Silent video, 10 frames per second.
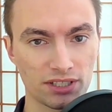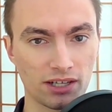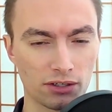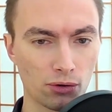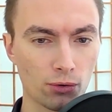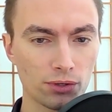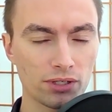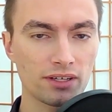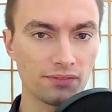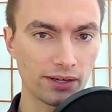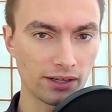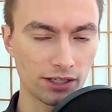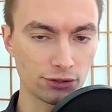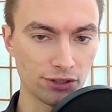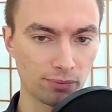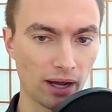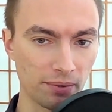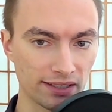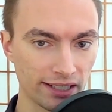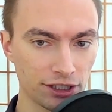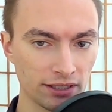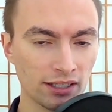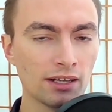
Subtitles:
a quarter of their country's population.